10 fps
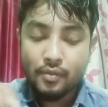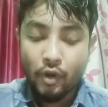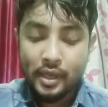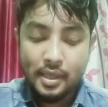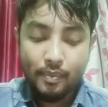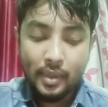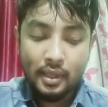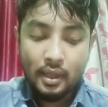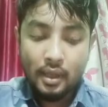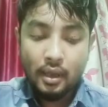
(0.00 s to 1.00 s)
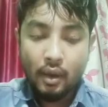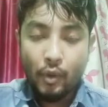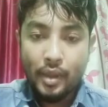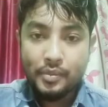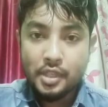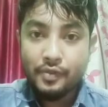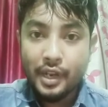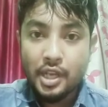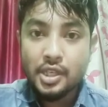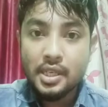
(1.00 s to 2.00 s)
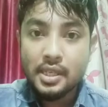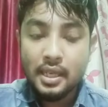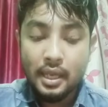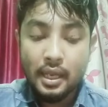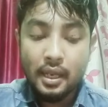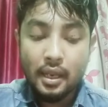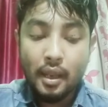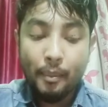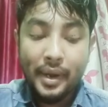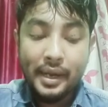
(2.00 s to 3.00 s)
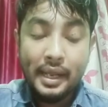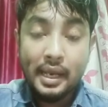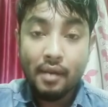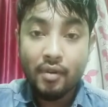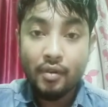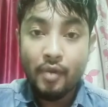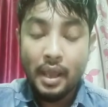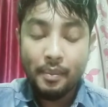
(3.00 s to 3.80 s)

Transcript: For example, we have just finished this in number D, number 5.